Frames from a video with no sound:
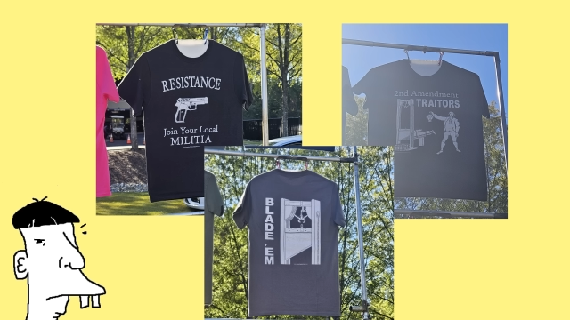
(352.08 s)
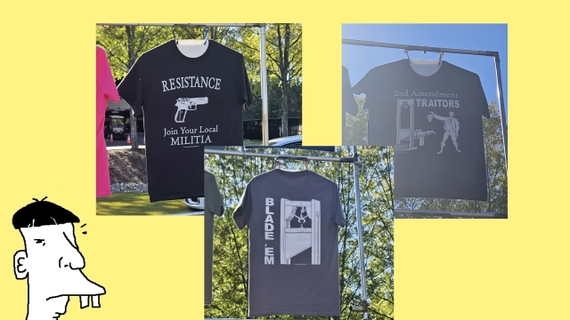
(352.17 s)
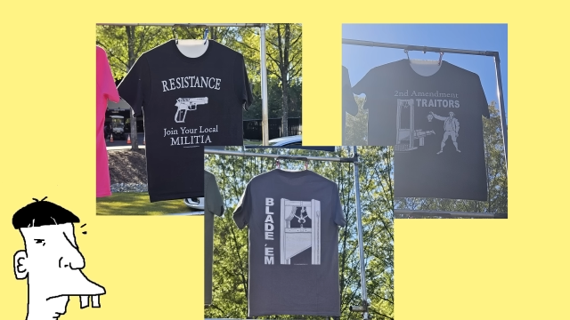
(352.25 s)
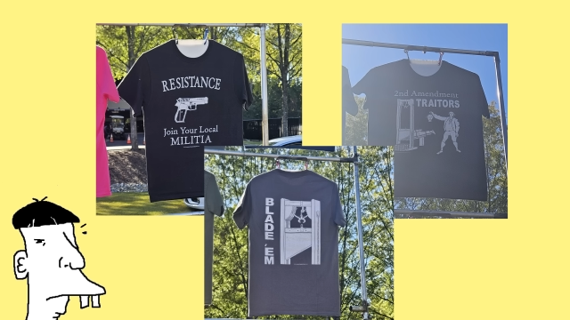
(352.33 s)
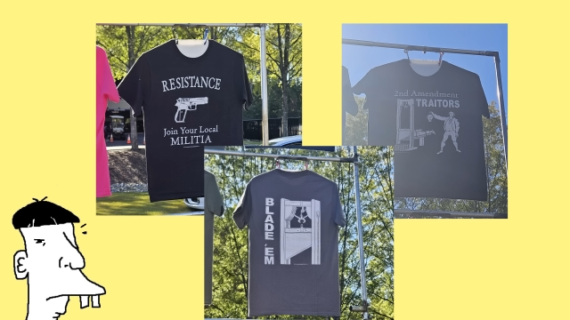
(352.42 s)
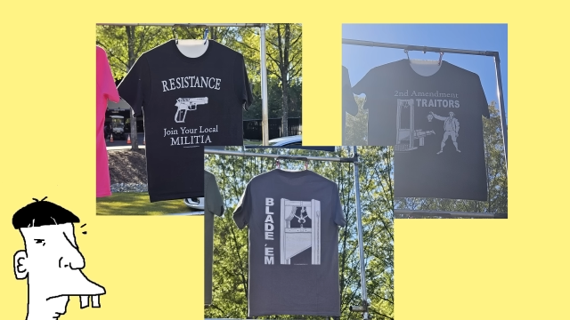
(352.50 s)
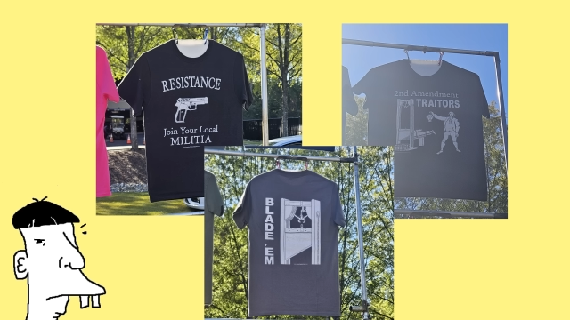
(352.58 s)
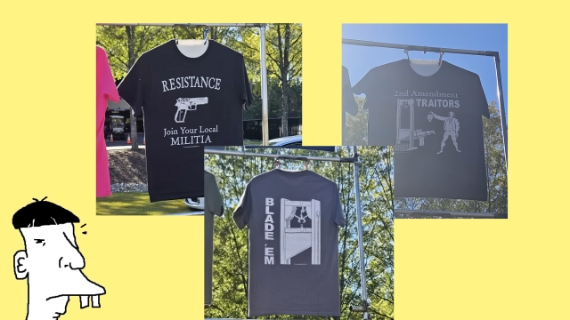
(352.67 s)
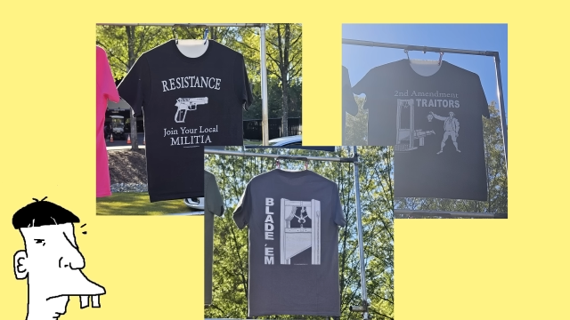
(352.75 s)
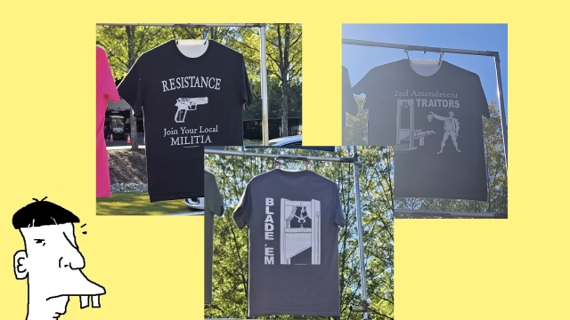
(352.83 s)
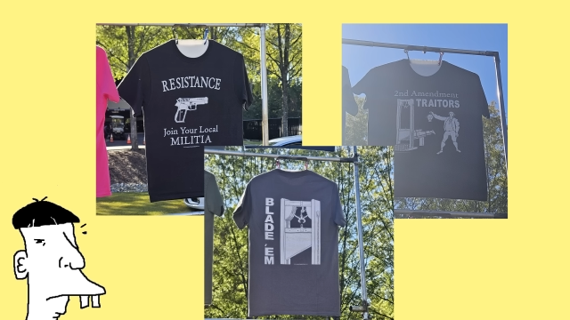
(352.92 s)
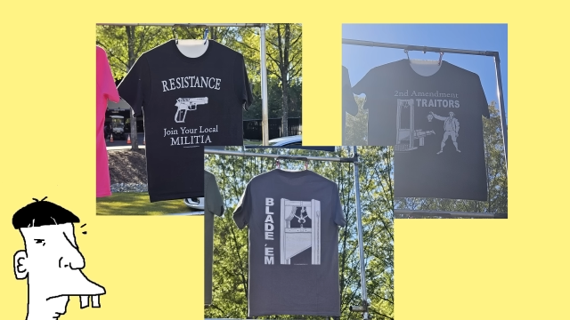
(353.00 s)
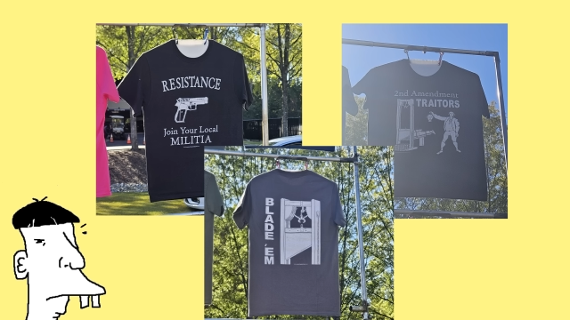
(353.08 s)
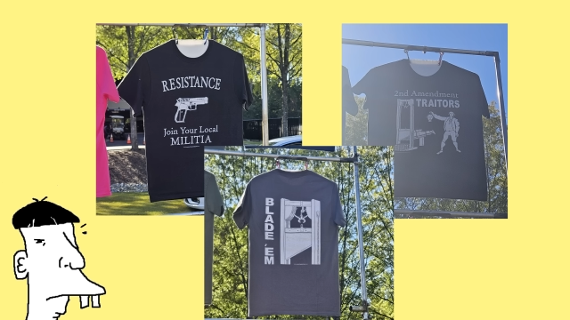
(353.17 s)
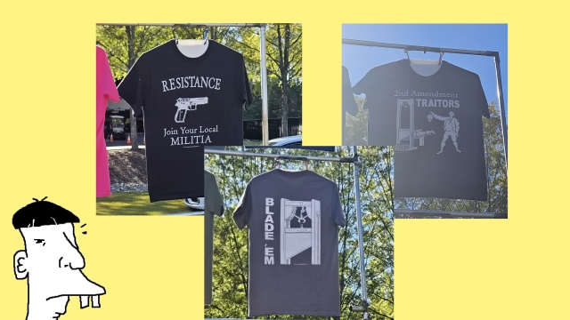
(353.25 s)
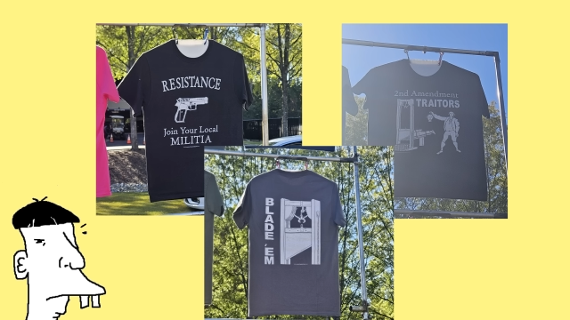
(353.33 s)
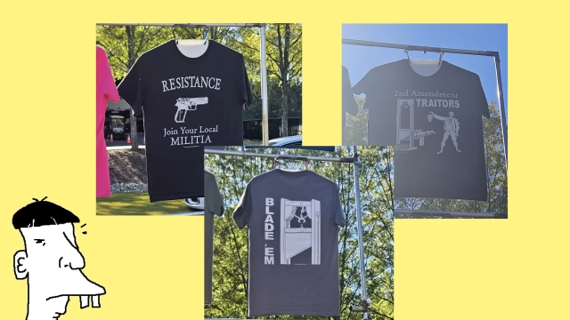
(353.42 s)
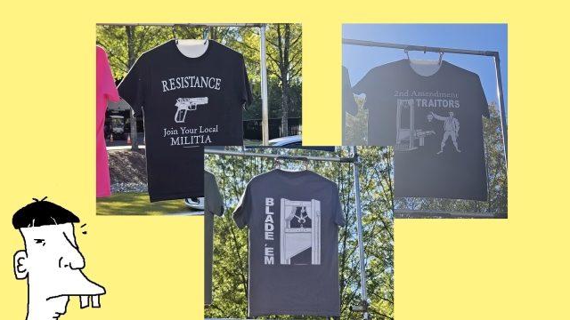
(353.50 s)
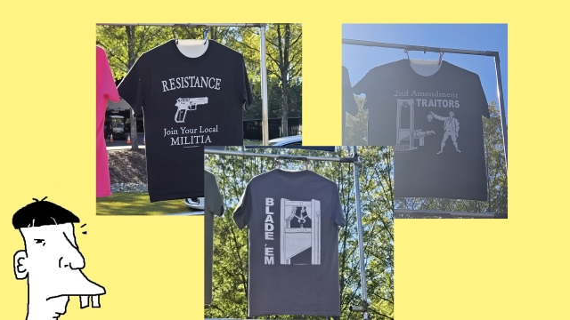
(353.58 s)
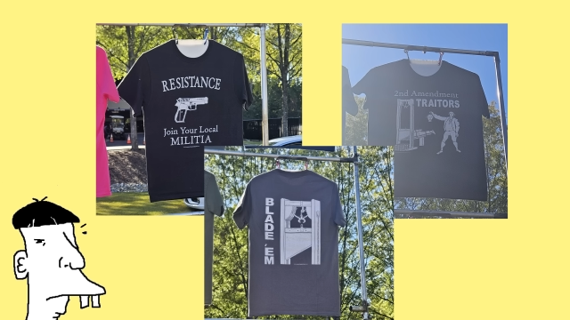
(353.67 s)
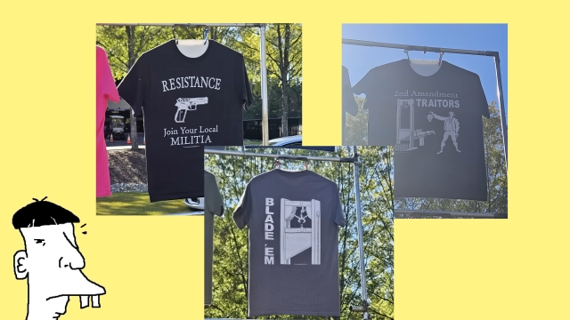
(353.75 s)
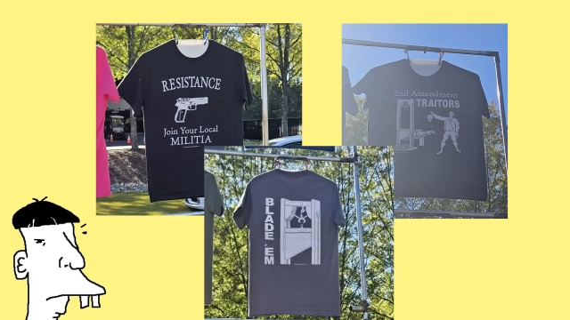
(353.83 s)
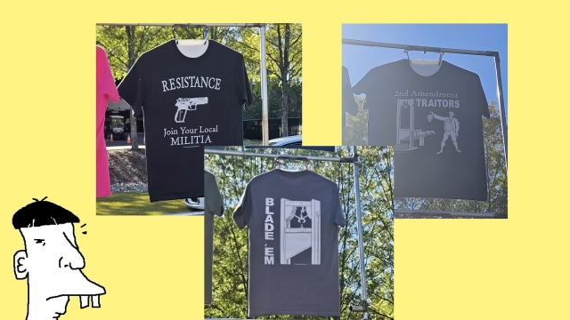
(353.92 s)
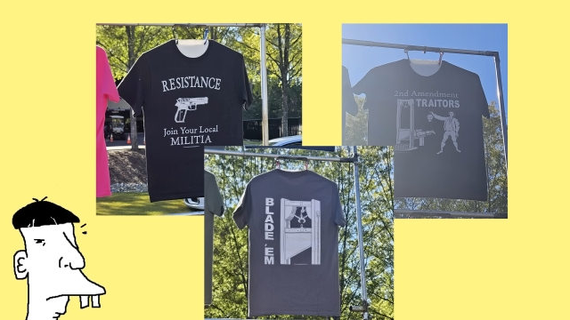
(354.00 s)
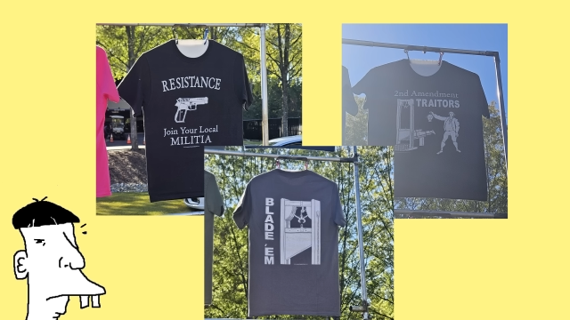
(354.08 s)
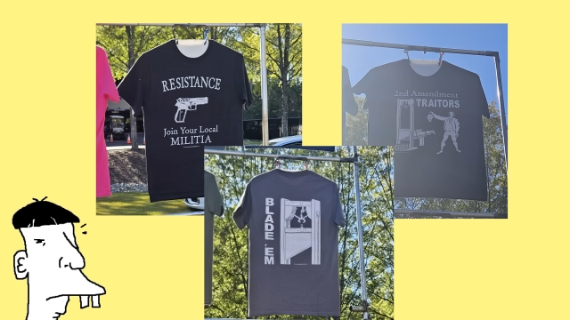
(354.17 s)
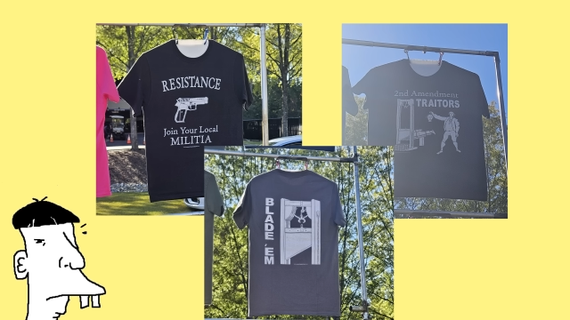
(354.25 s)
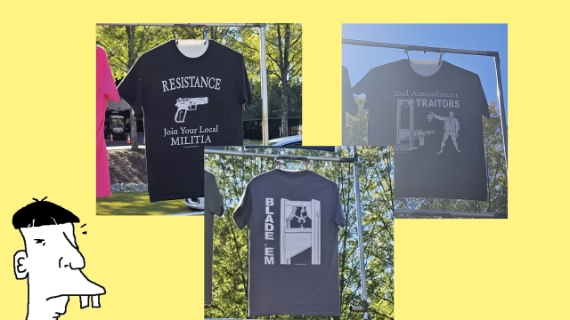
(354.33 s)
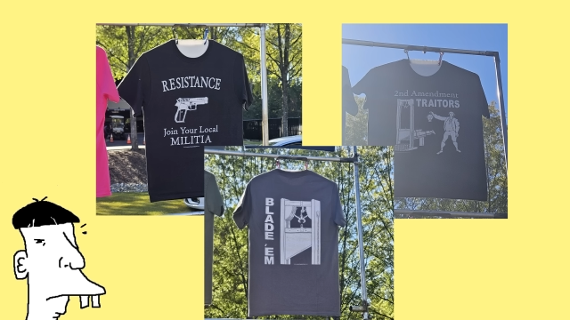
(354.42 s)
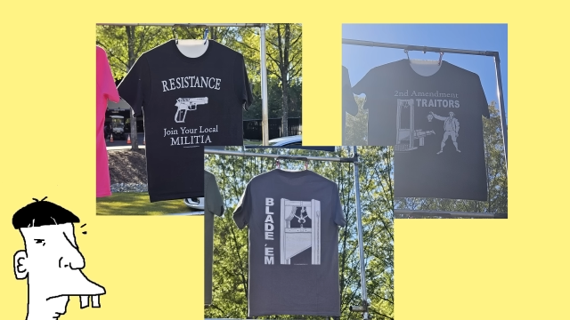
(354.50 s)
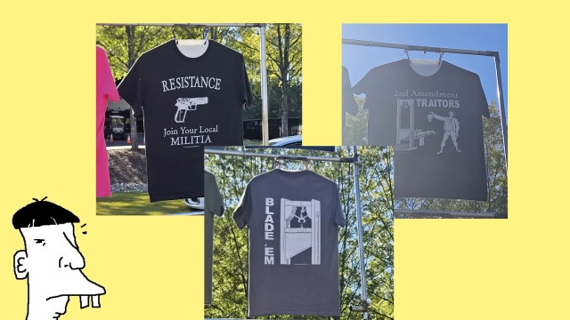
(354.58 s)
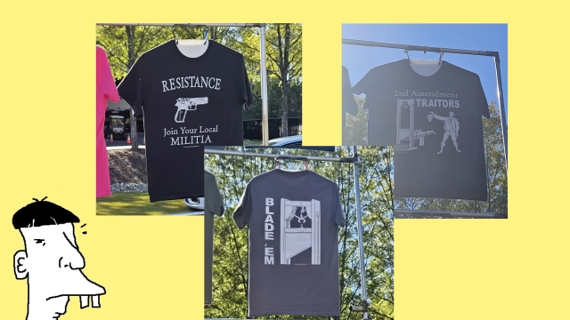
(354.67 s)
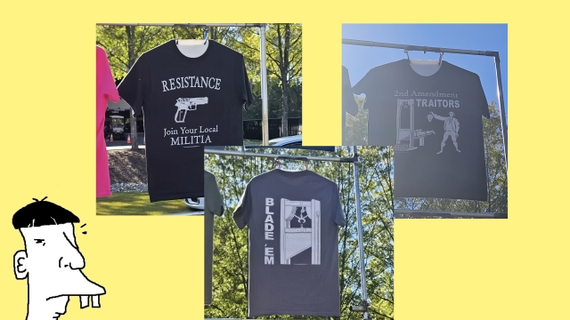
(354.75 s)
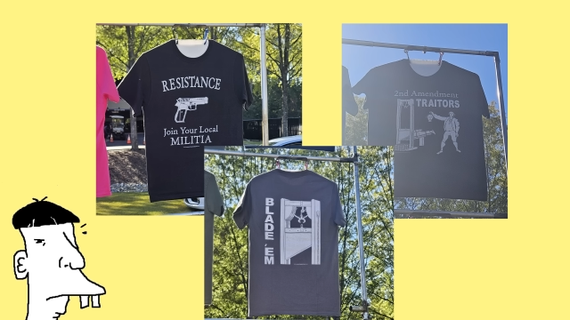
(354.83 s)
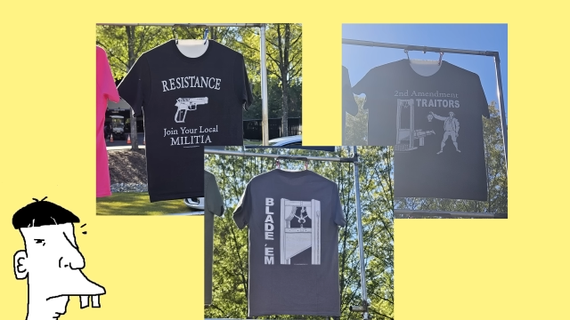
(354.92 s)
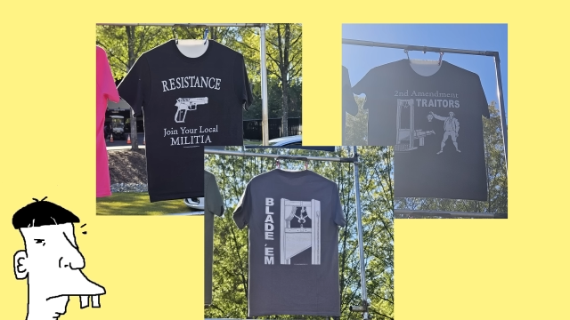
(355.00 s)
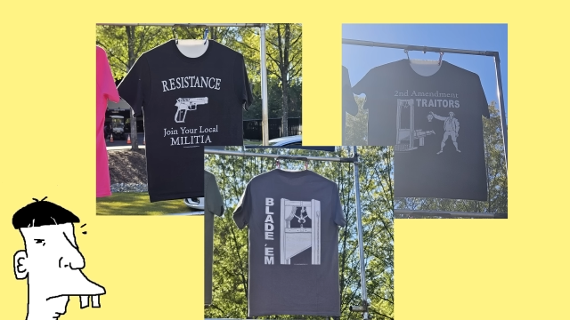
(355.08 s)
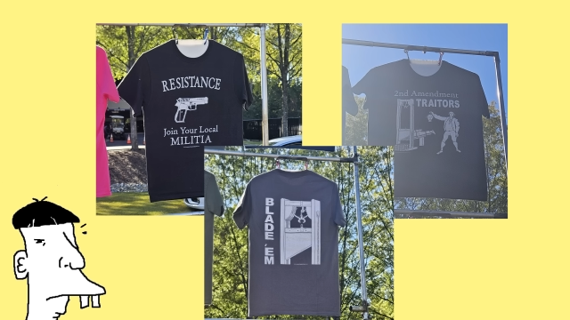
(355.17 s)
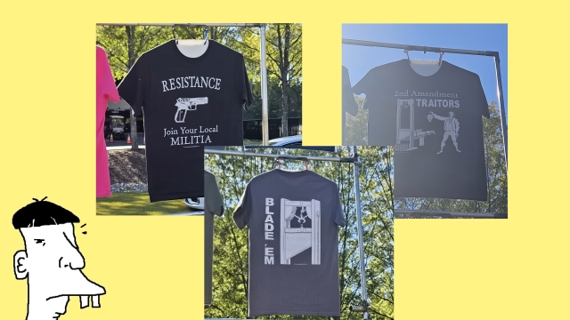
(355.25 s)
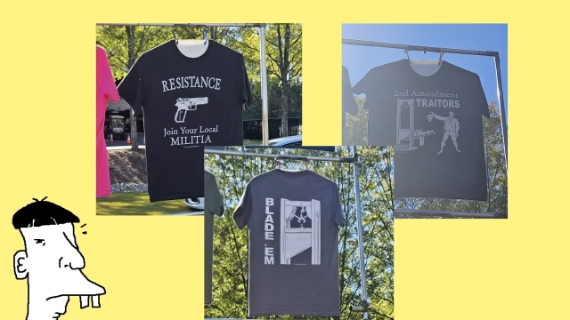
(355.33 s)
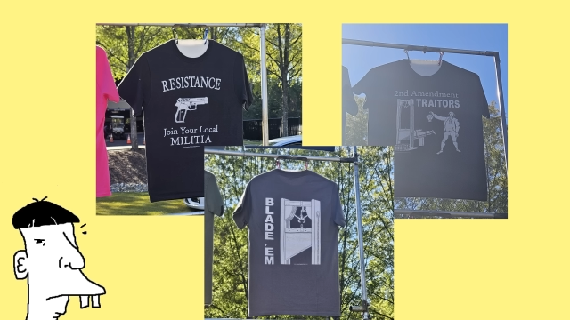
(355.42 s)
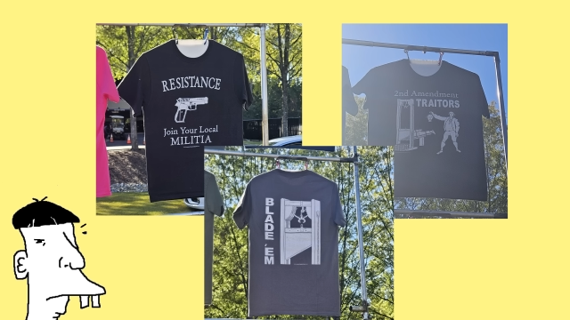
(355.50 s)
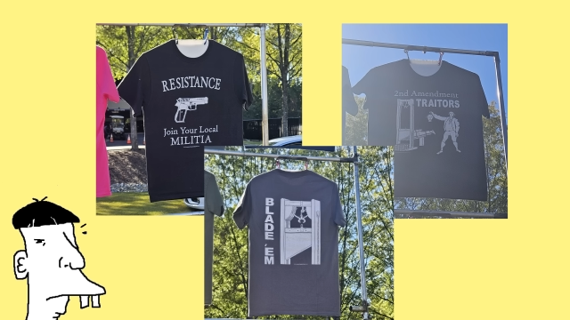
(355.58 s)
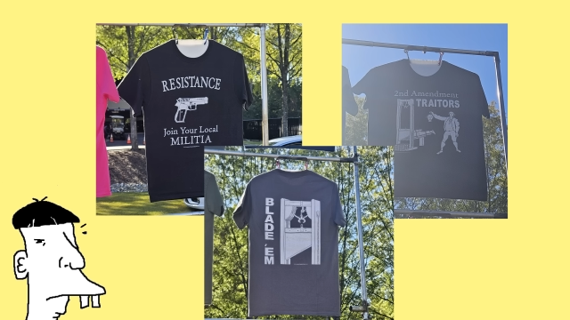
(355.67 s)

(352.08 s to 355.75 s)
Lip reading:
[unreadable: no face in view]